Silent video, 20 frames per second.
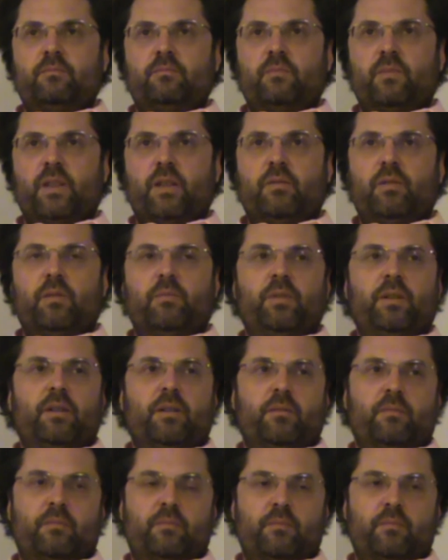they will
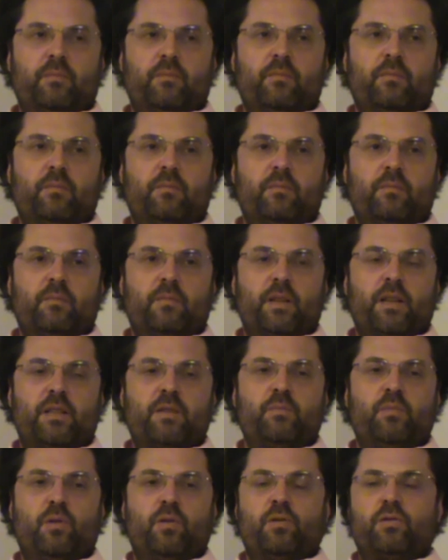be
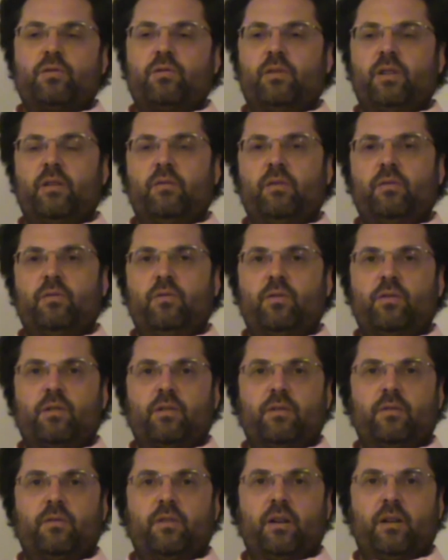exposed to level 4
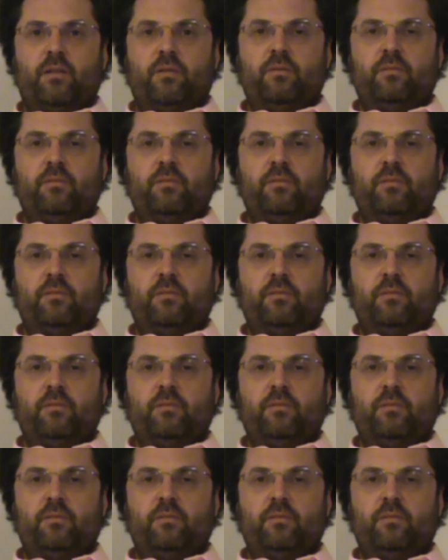and 5.